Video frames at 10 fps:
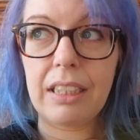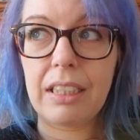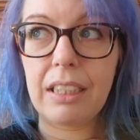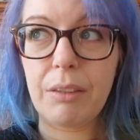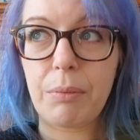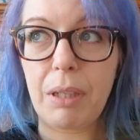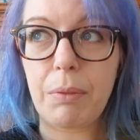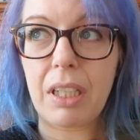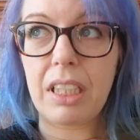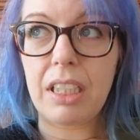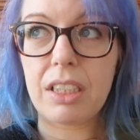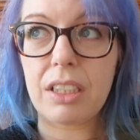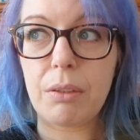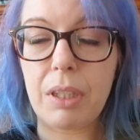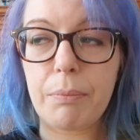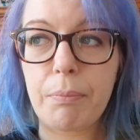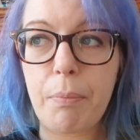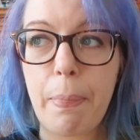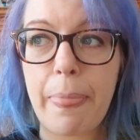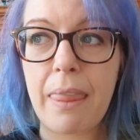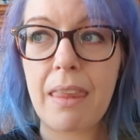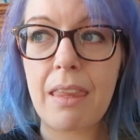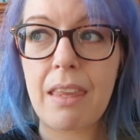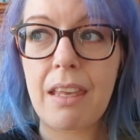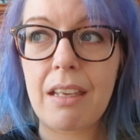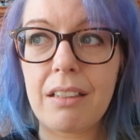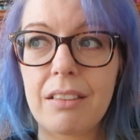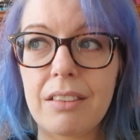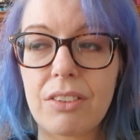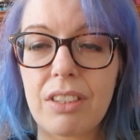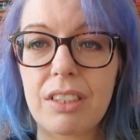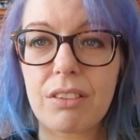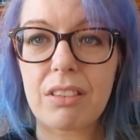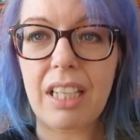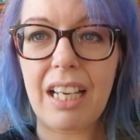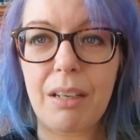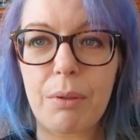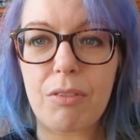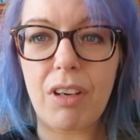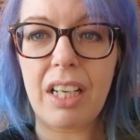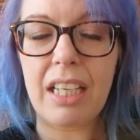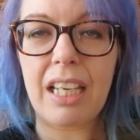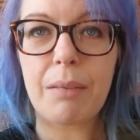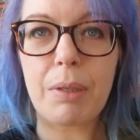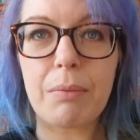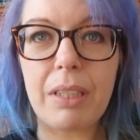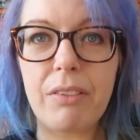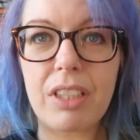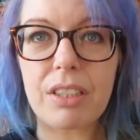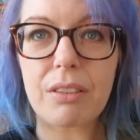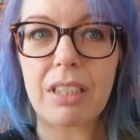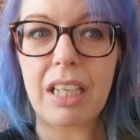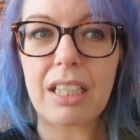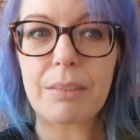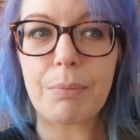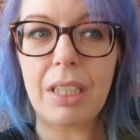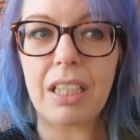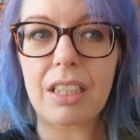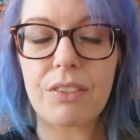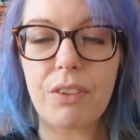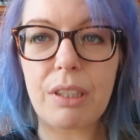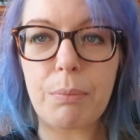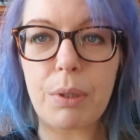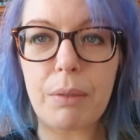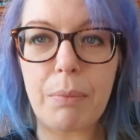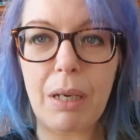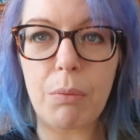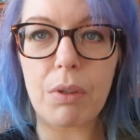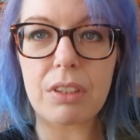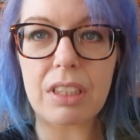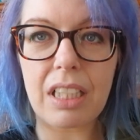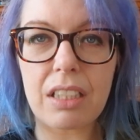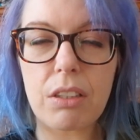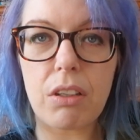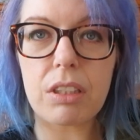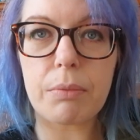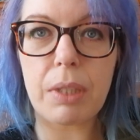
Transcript: I think maybe I need to try and sort that out with Ryanair, but I'm leaving it till the last minute because I've already put it back once and that's cost